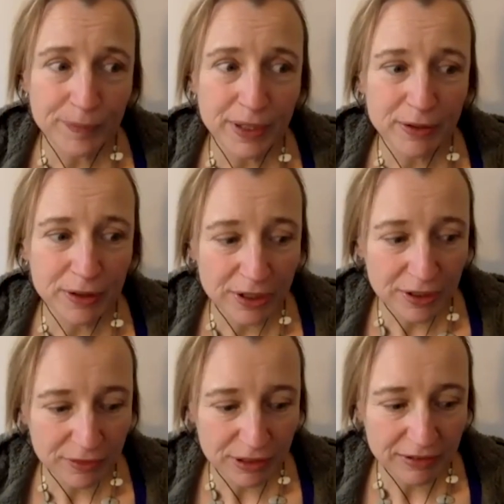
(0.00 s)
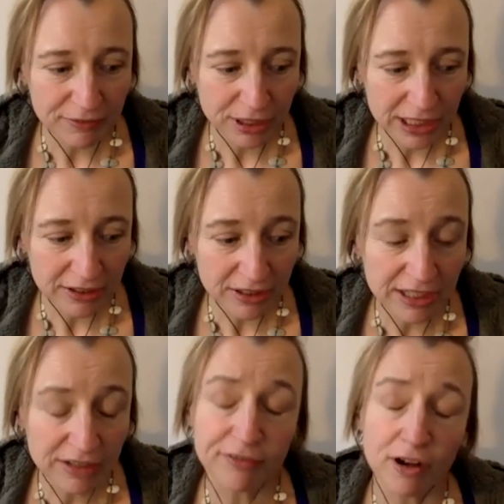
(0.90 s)
if in a, in
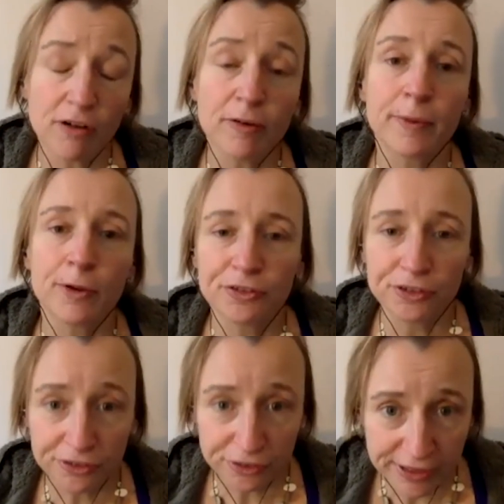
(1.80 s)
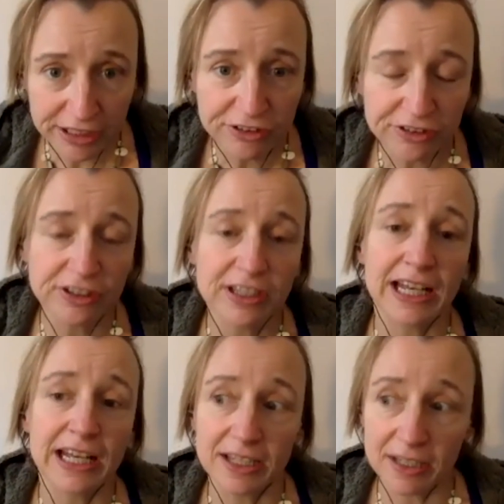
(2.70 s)
a vulnerable situation
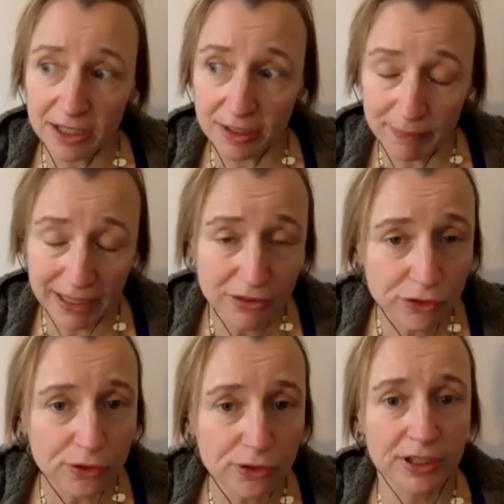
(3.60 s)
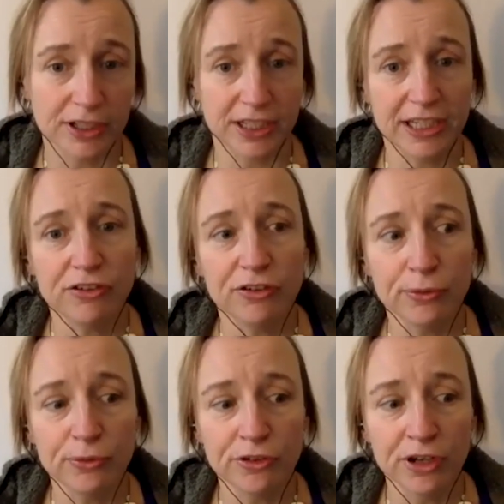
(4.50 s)
and mental
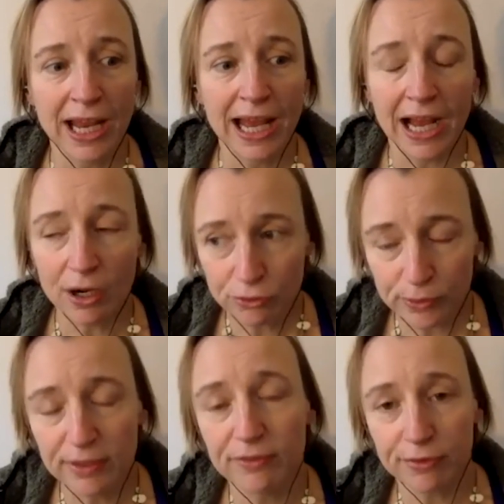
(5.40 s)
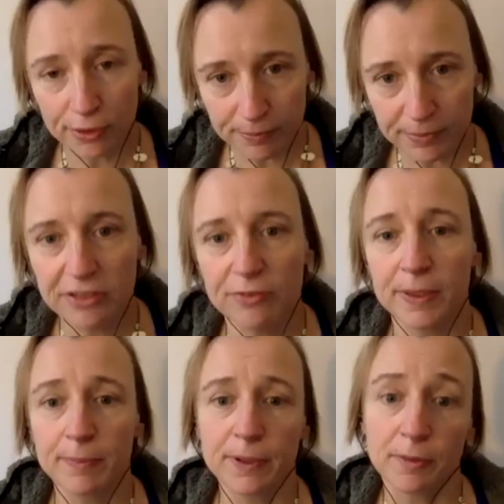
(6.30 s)
issues, how to inform these
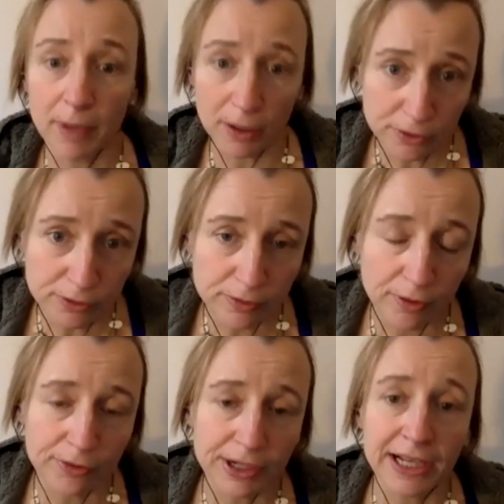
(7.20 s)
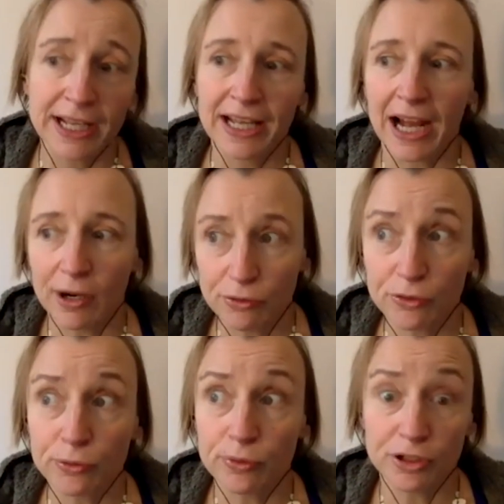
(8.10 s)
people about corona, how
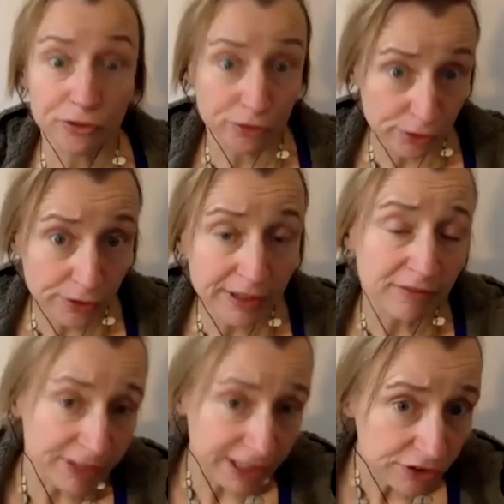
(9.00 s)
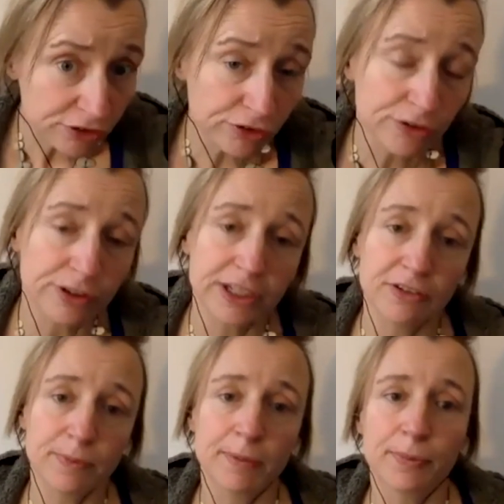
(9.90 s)
to assure and reassure these
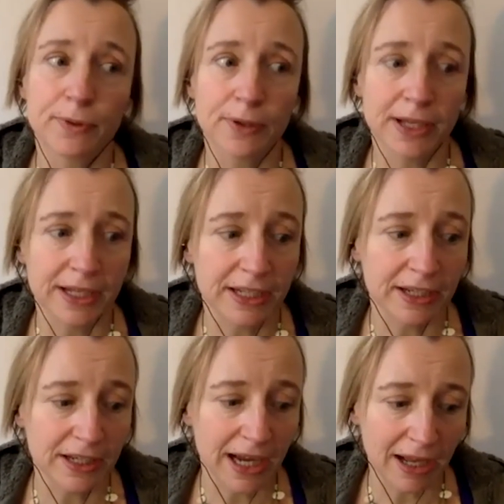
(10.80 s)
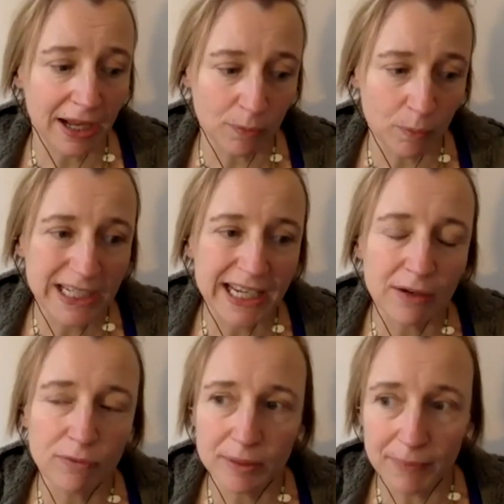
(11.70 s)
people, and uh, what can
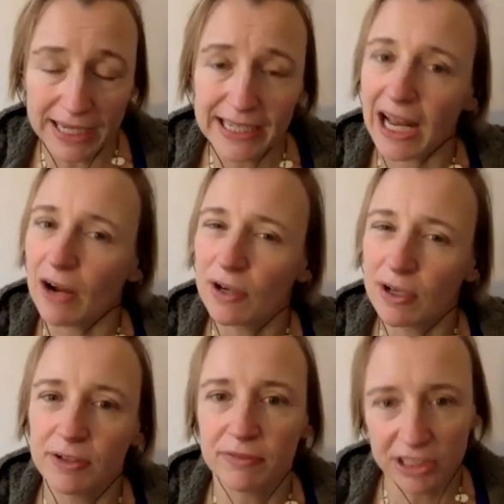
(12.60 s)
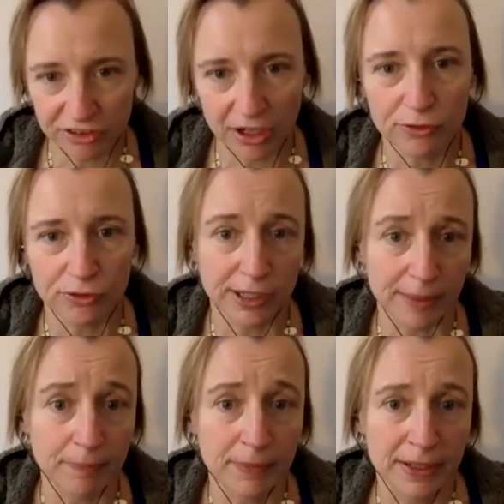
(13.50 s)
we make and how can we reach out to
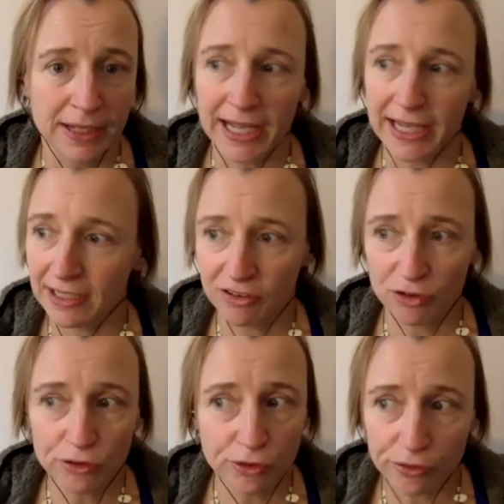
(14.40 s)
them. And that's also